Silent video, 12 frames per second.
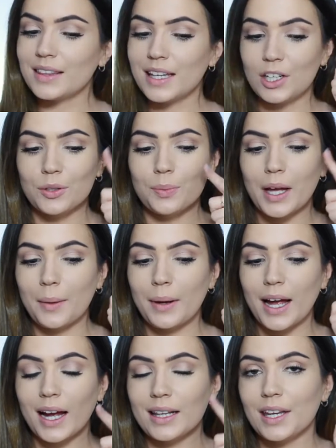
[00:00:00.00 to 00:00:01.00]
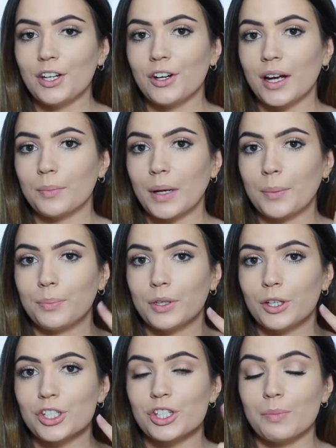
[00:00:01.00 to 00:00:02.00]
Then I'll apply my highlighter and my
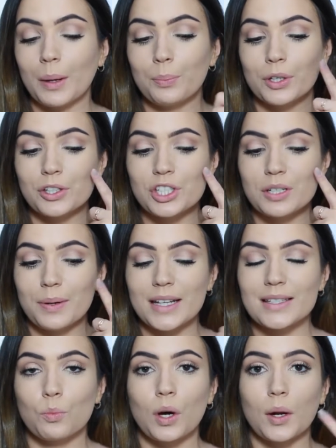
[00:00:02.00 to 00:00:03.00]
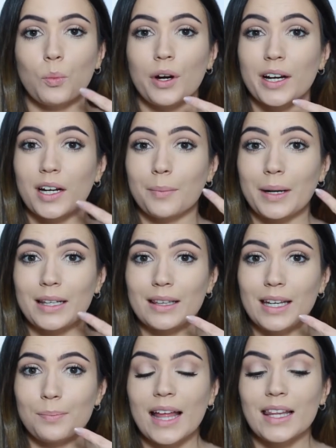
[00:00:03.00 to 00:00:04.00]
blush. My blush depends on what I'm wearing on my
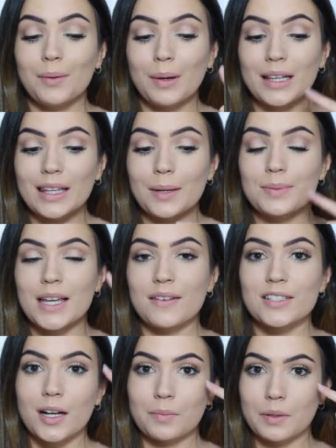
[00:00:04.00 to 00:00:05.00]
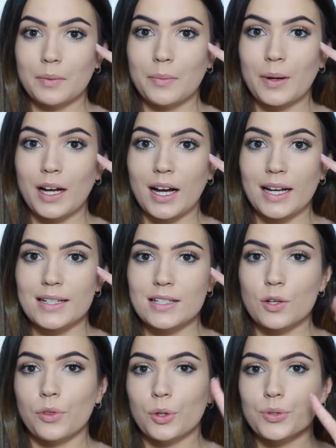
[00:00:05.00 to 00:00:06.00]
lip, and then my lips have to complement my eyes.
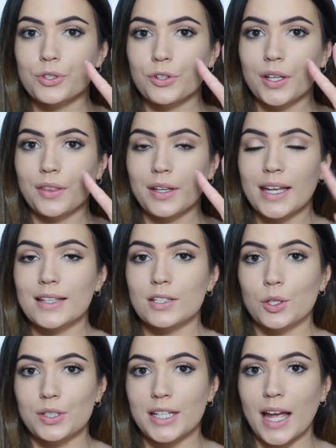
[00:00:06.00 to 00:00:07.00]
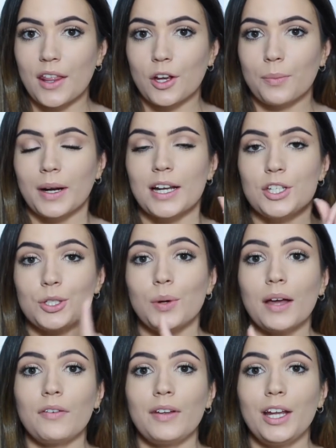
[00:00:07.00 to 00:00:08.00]
So those three things go together. But I do
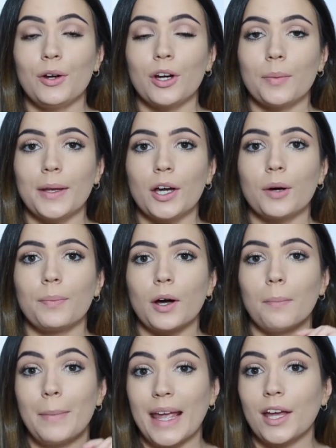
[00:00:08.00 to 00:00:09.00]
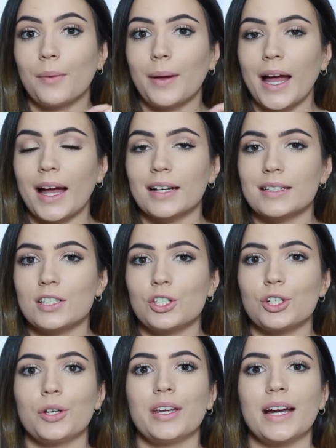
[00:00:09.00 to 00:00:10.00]
have a video coming up on makeup hacks to
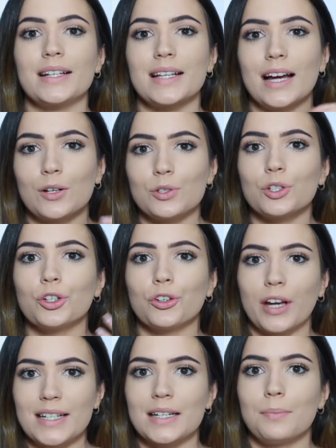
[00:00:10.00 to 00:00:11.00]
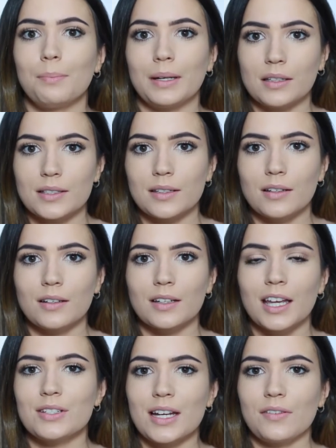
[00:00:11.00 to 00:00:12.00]
show you guys how to create and build a look.
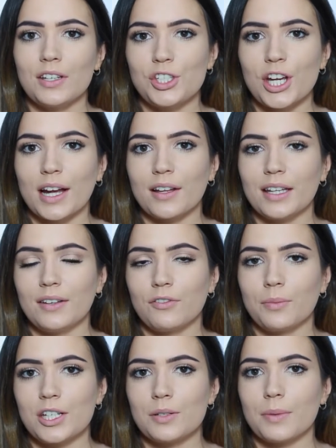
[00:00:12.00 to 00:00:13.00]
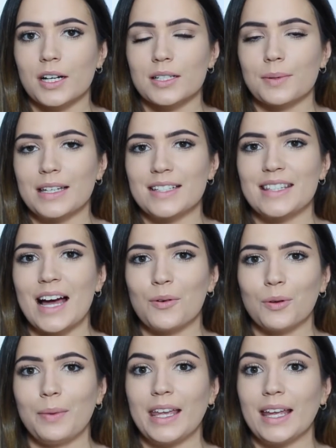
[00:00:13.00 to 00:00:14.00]
So definitely check out the information box because that
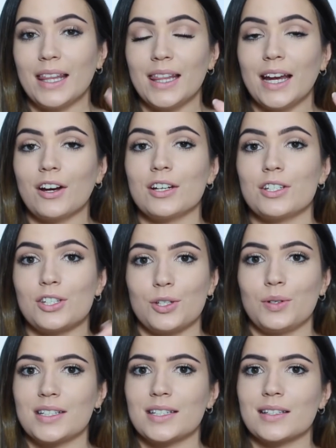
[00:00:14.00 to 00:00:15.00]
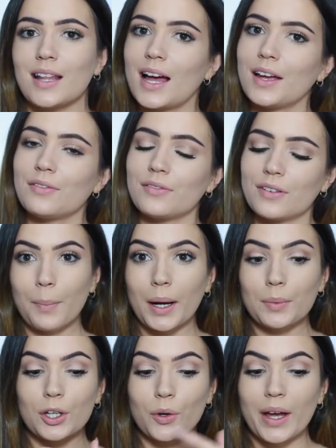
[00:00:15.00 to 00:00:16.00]
will be in there as soon as it's live. But
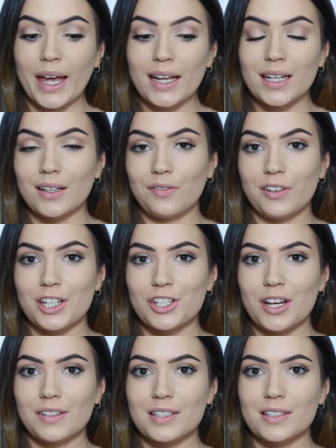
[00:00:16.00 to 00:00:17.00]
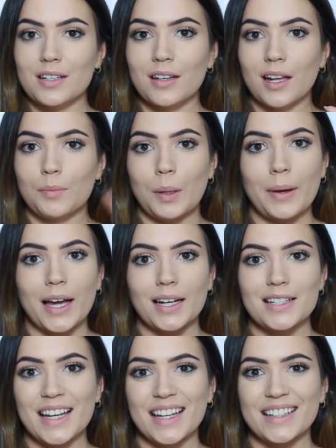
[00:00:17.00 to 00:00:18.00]
I want to go ahead and finish off this look and I'll be back
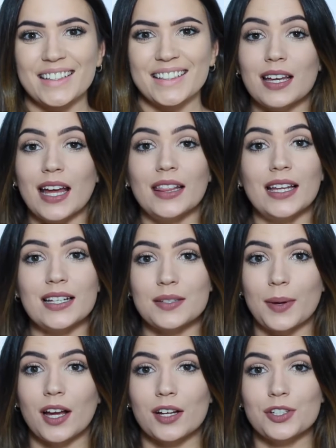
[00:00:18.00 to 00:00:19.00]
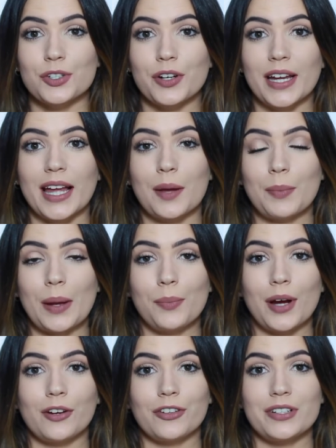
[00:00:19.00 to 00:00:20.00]
in a second. And that's my contouring and my
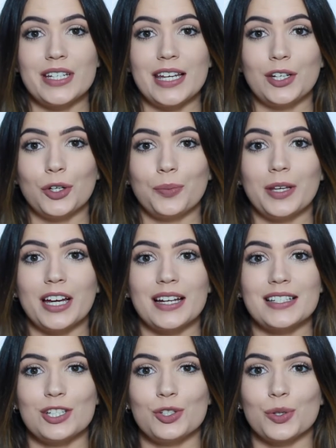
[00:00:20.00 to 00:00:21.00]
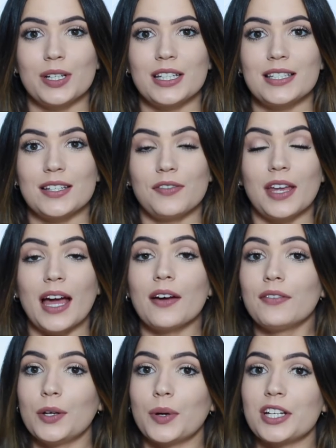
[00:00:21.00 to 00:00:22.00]
brow routine. Hope you guys enjoyed this. If you
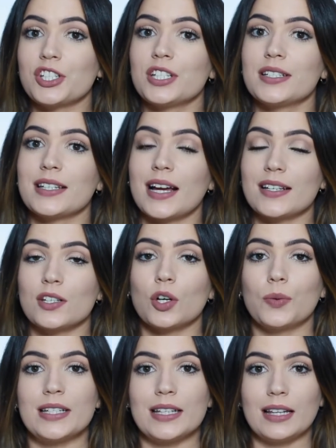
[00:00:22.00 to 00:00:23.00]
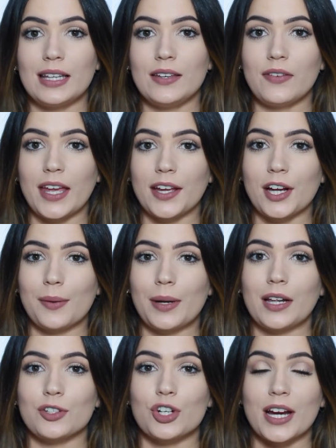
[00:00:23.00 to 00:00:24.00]
have any questions, as always, leave a comment.
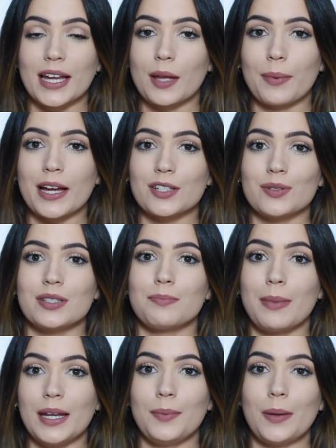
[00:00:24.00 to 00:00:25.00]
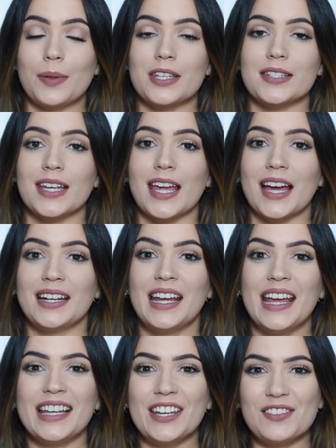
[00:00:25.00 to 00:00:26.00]
I'll try and get back to as many people as I can.
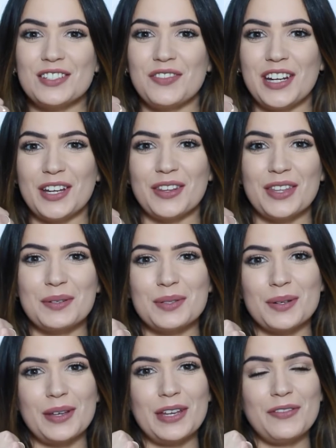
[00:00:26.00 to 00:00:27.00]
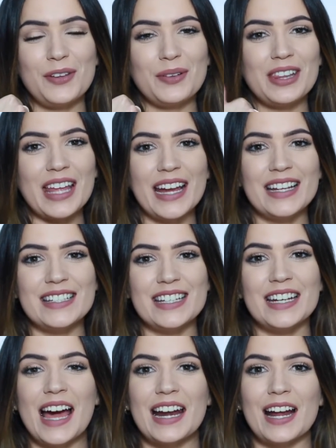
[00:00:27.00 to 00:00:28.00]
Give this video a thumbs up if you liked
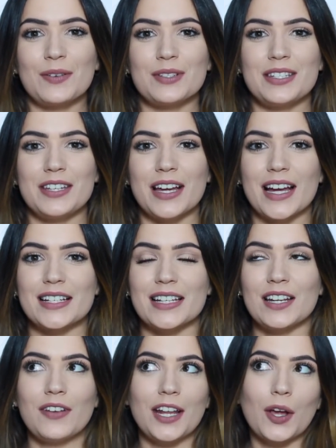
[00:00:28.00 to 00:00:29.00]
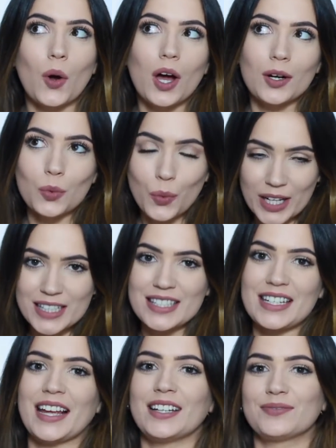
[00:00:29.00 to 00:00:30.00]
it, and I will see you guys in a video on
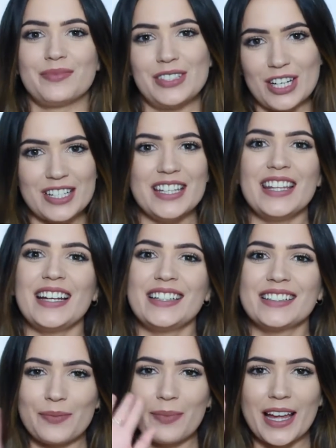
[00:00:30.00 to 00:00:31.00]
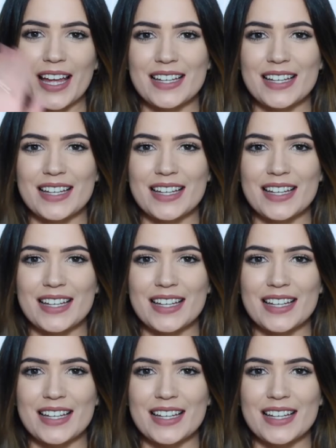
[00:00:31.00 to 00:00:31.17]
Wednesday. Talk to you then. Bye